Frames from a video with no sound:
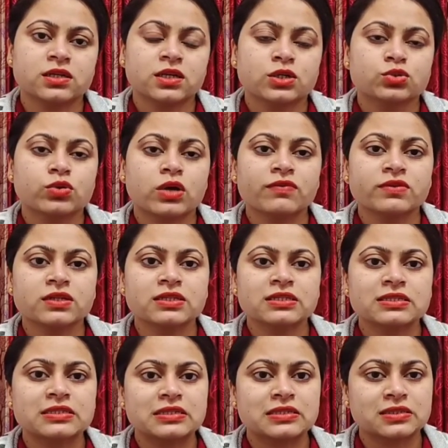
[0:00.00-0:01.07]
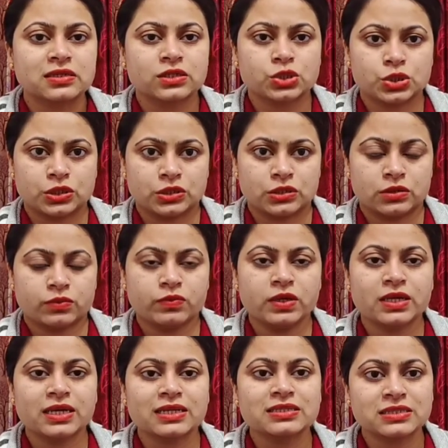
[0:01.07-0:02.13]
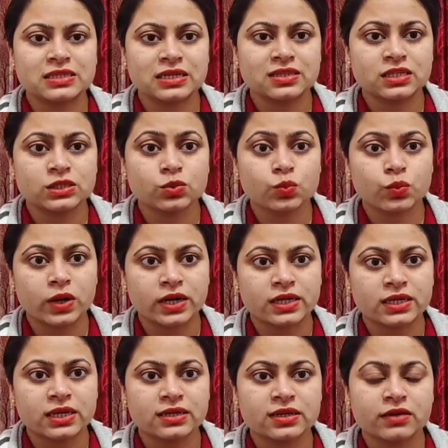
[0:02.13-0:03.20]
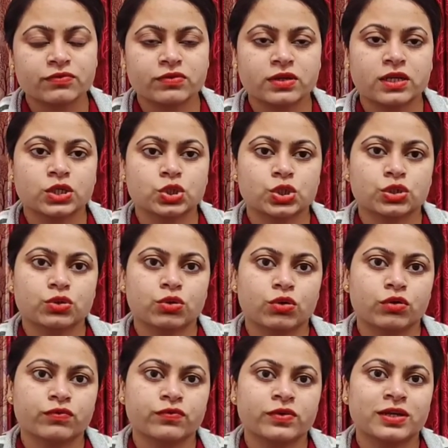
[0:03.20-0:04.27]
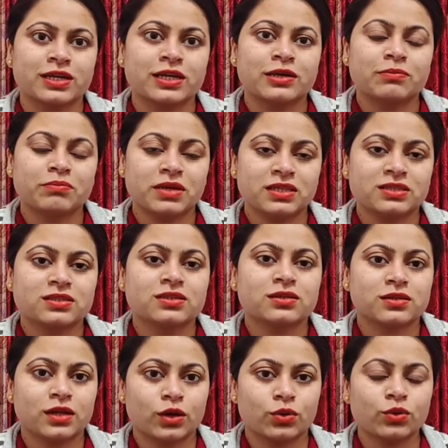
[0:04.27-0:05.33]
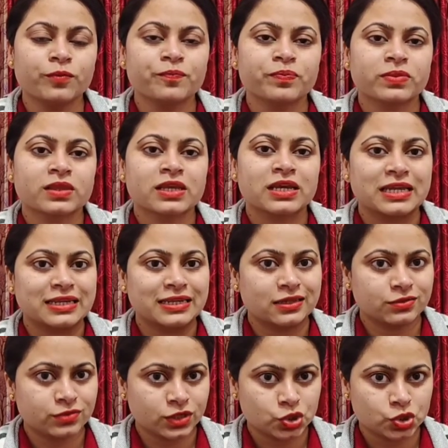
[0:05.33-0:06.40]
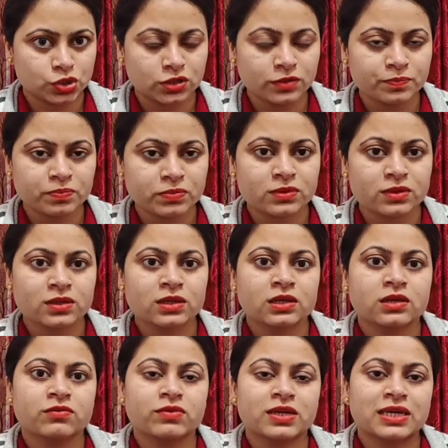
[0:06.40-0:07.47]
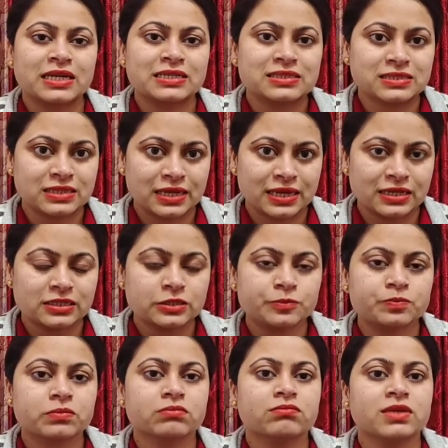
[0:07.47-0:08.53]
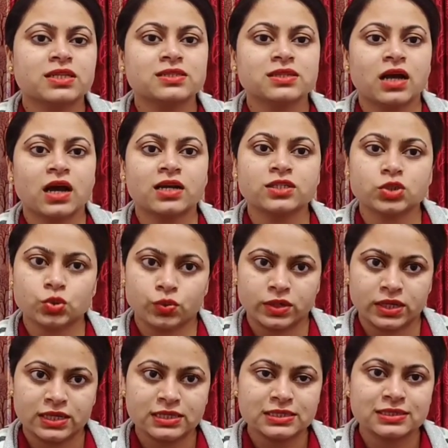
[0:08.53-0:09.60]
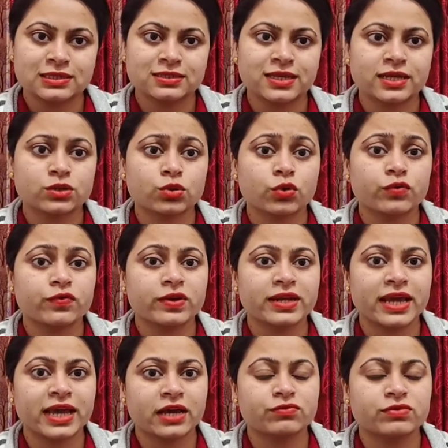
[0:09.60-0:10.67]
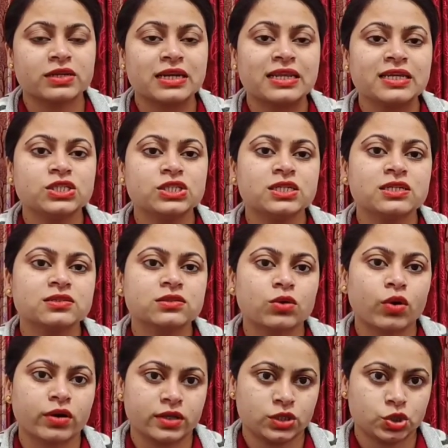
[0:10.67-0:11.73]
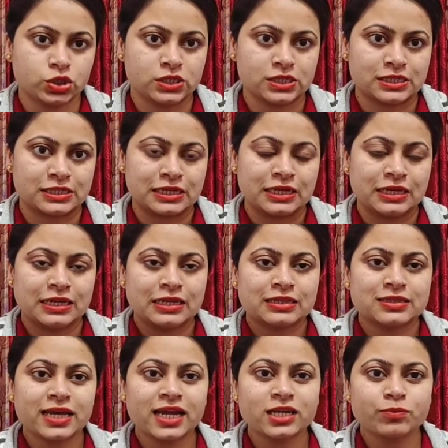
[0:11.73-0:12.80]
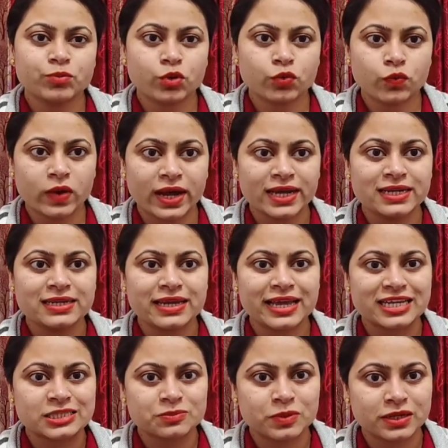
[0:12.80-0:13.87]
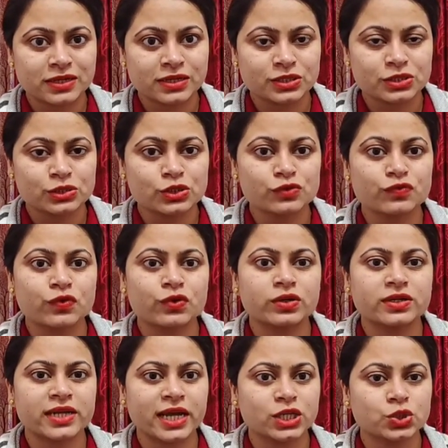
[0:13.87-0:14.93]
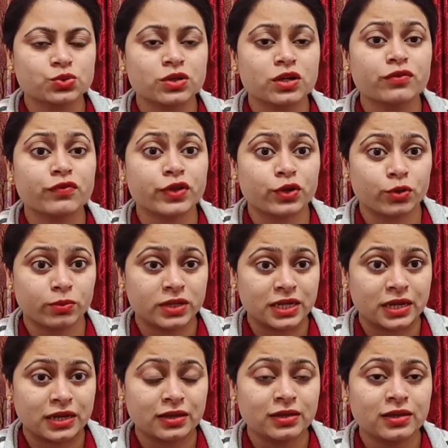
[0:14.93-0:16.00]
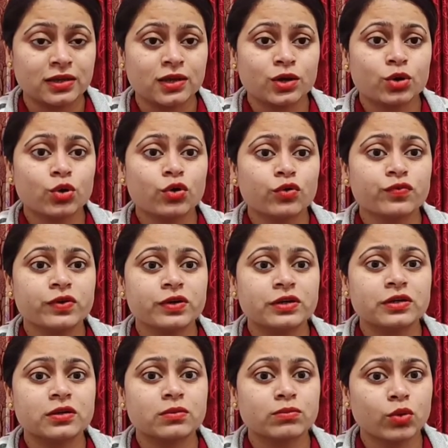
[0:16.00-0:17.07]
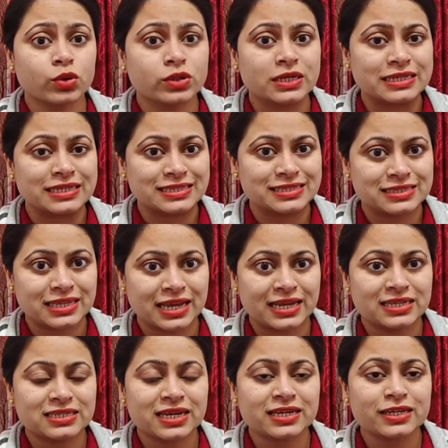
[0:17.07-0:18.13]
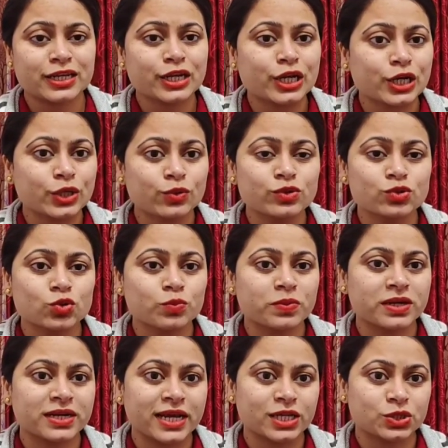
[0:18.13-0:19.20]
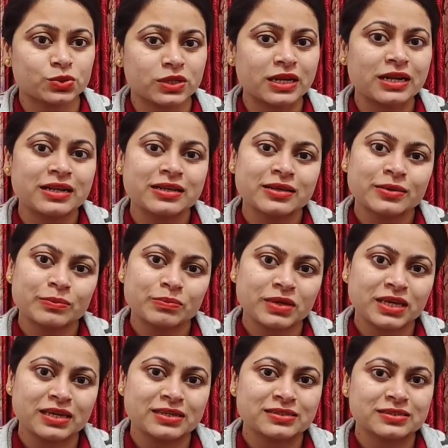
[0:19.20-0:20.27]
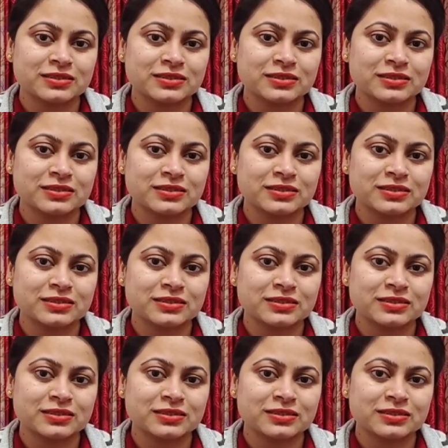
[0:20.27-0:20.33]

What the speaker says: So after this discussion, we can see this working definition of myth now in literature. We can state myths are stories that often have religious origins, that provide explanations for natural phenomena, offer moral insight, and include supernatural beings.